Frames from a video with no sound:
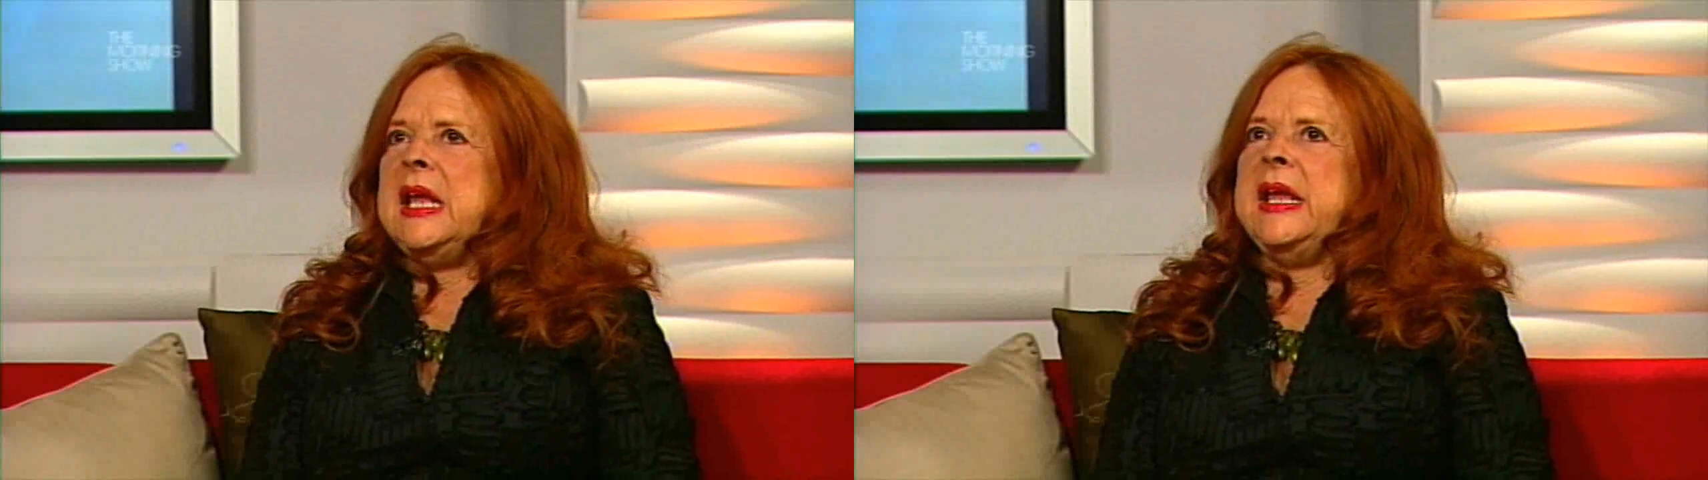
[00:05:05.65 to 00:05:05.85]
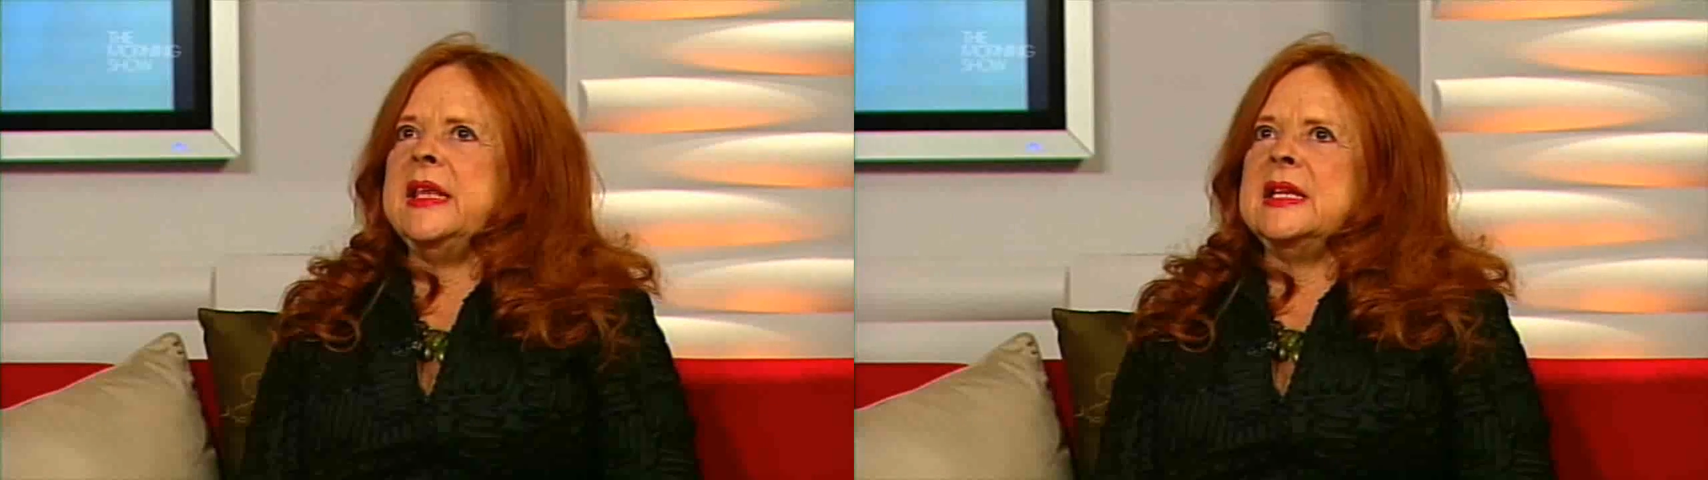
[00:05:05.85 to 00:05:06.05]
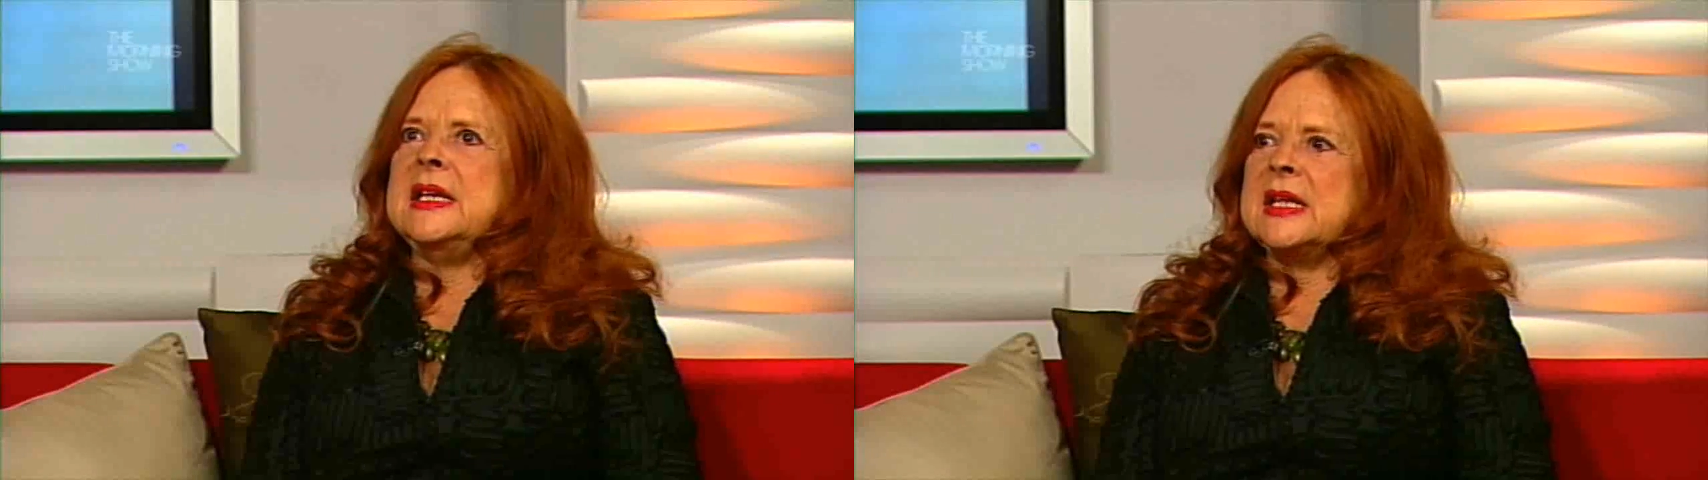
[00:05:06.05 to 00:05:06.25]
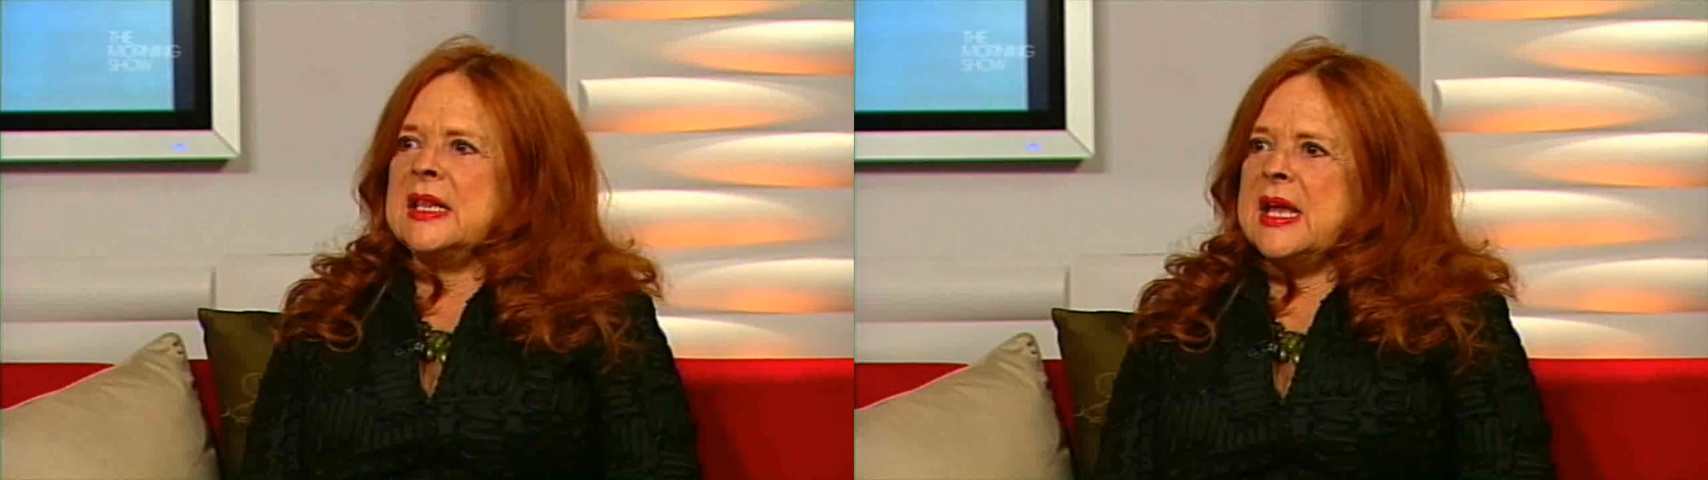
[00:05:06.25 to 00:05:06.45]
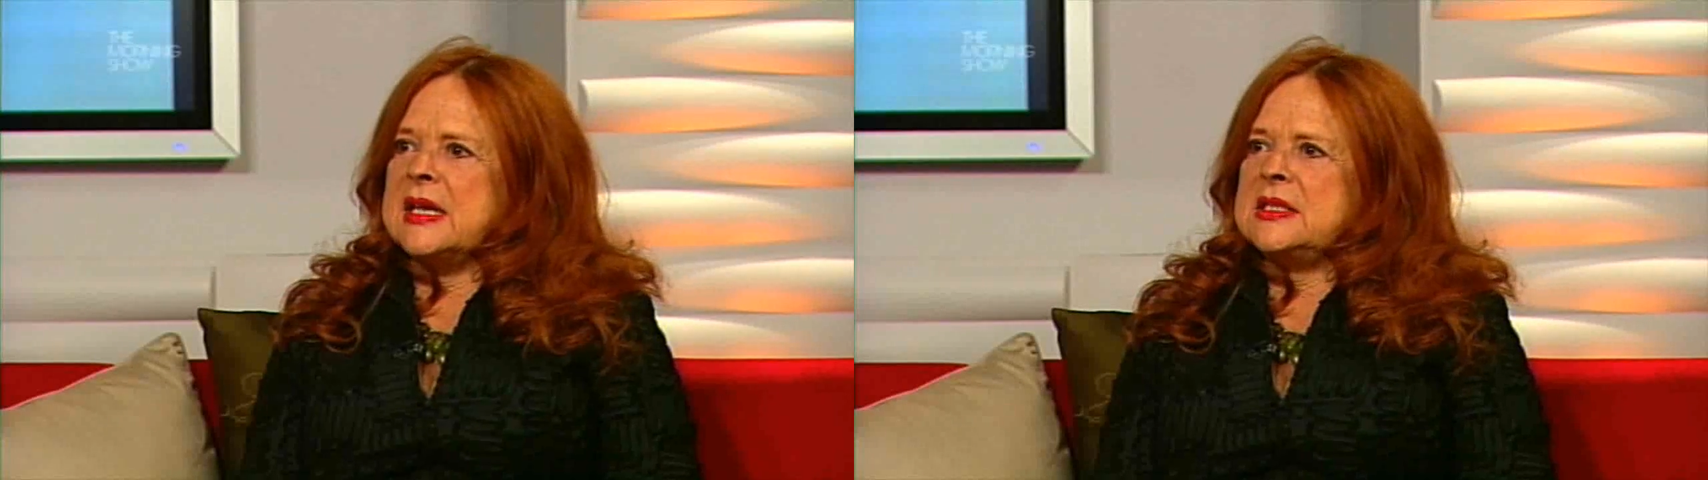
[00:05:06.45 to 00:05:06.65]
and the
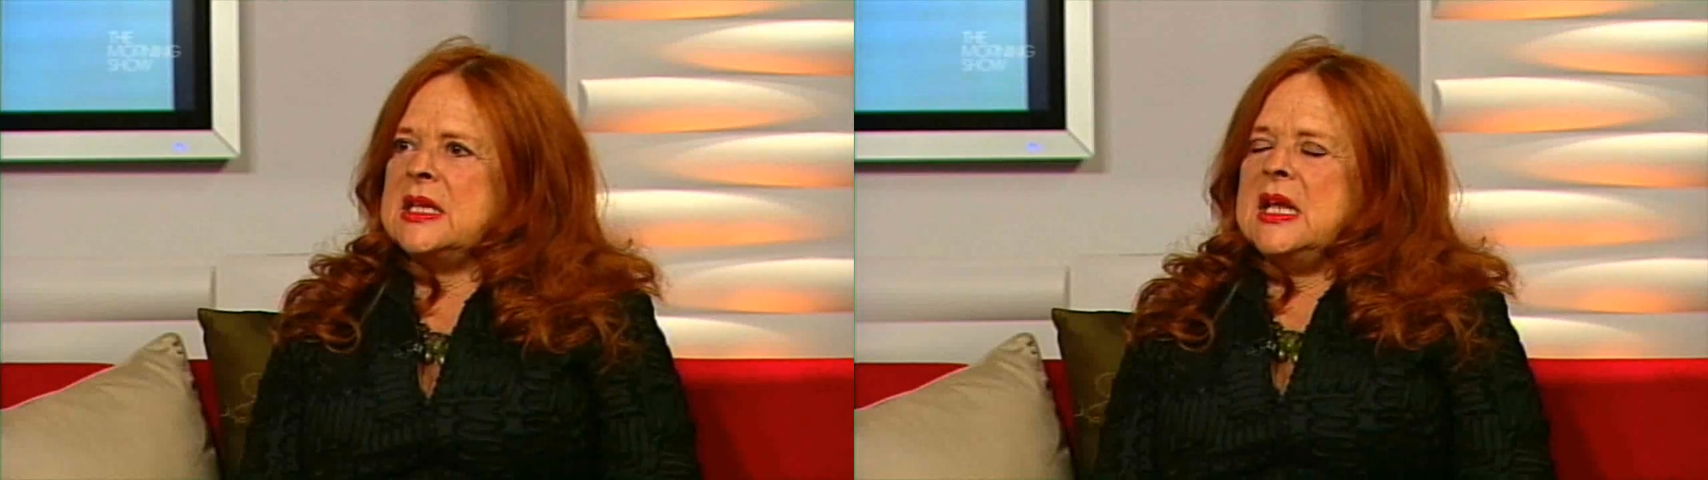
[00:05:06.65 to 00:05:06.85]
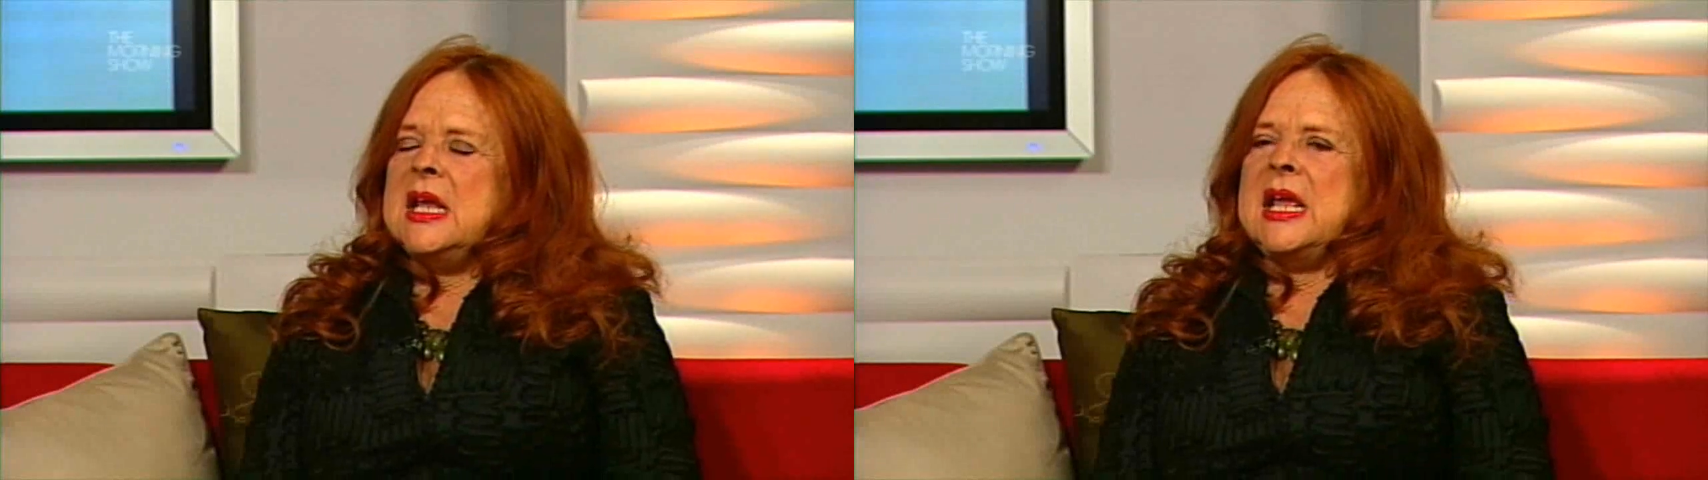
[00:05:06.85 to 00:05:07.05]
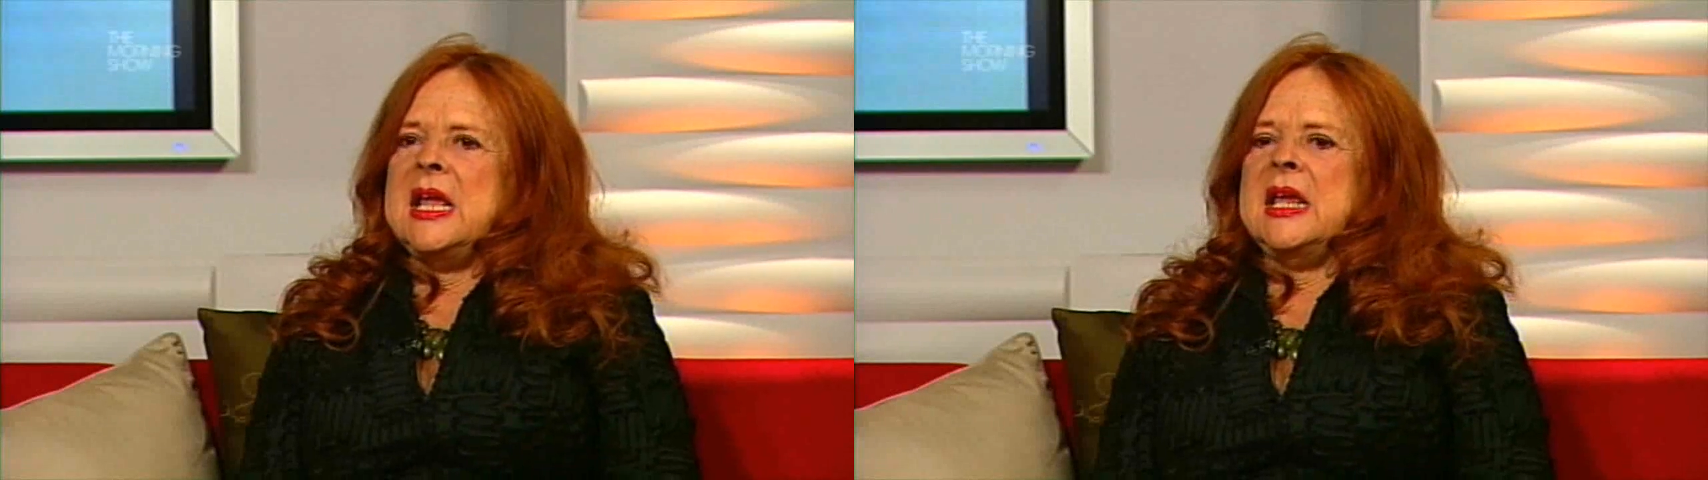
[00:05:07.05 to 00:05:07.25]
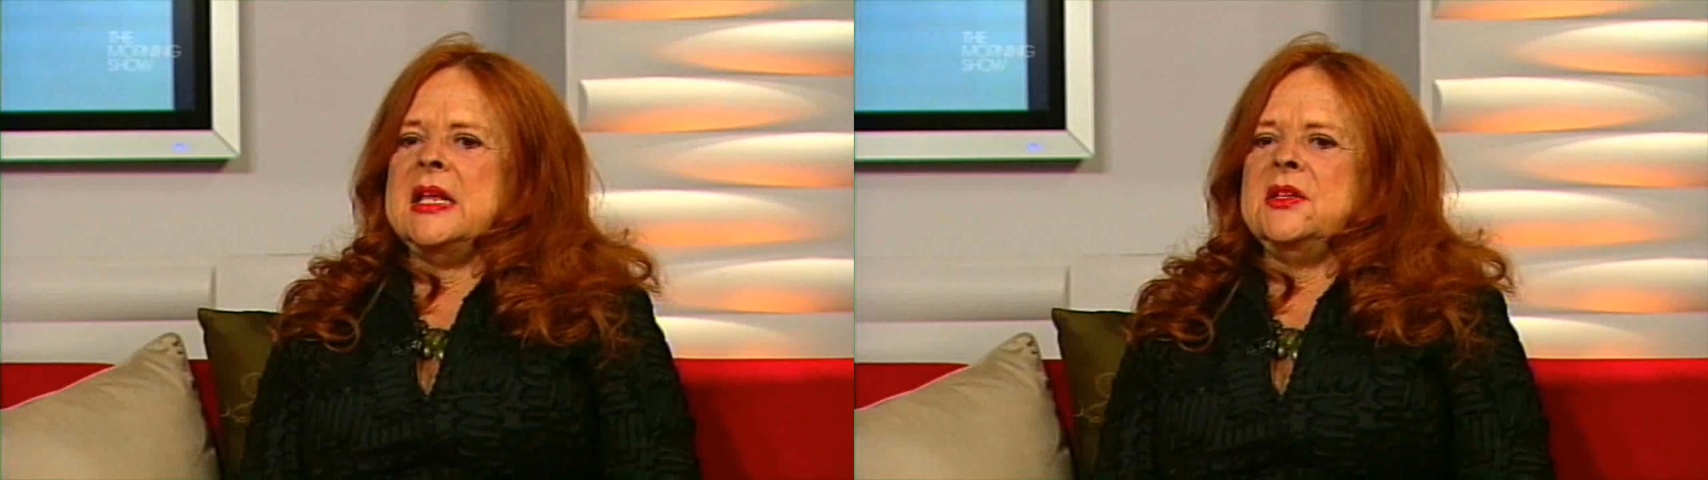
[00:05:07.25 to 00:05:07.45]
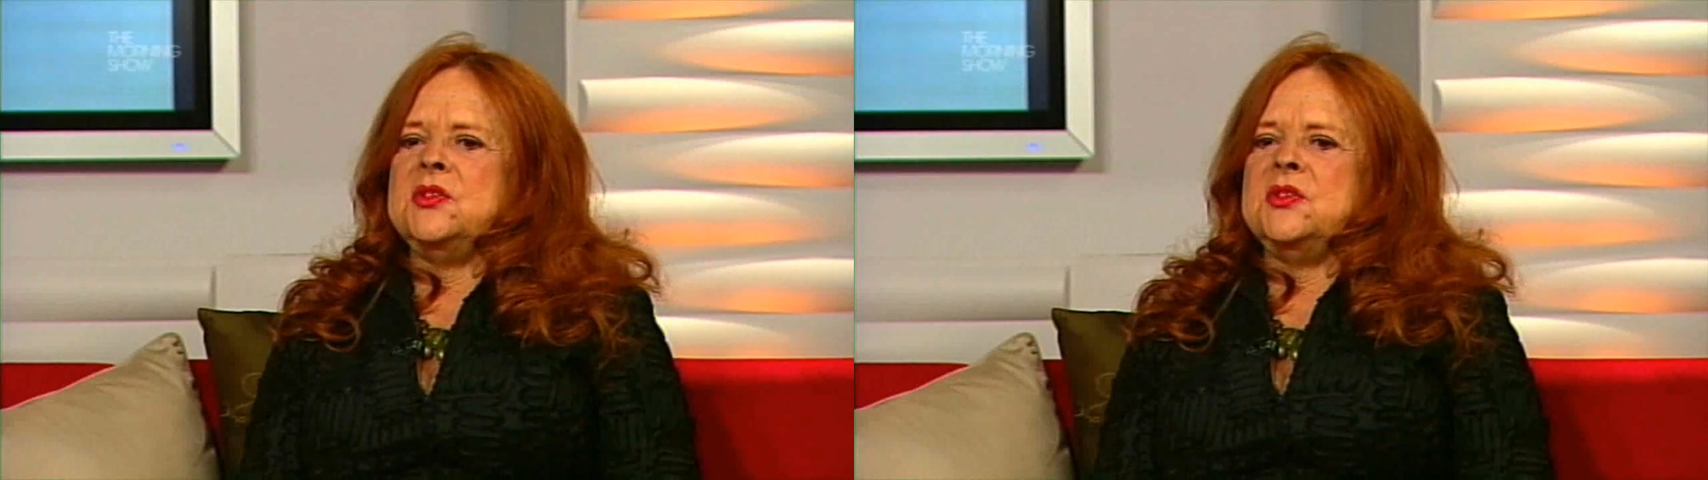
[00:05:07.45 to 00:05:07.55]
neglect and